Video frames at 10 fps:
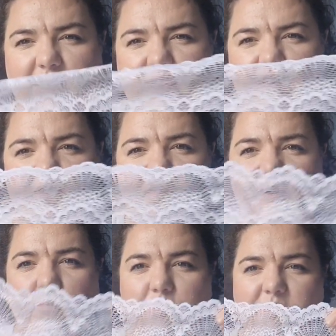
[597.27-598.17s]
I think, is
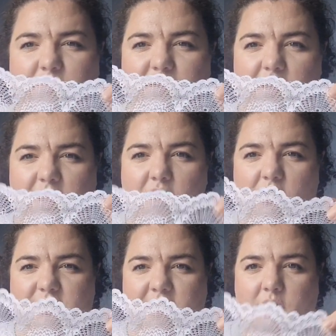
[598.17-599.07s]
very, it's a bit like Art
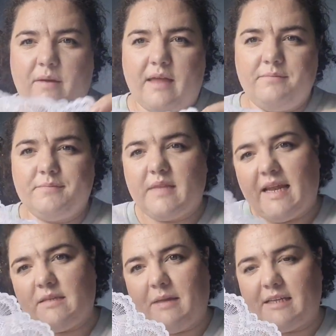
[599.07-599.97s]
Deco-y, the
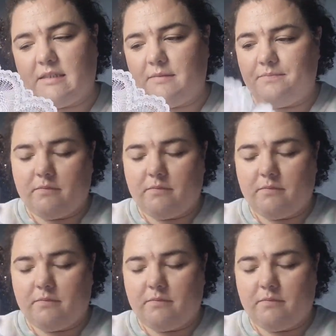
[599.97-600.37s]
lace pattern.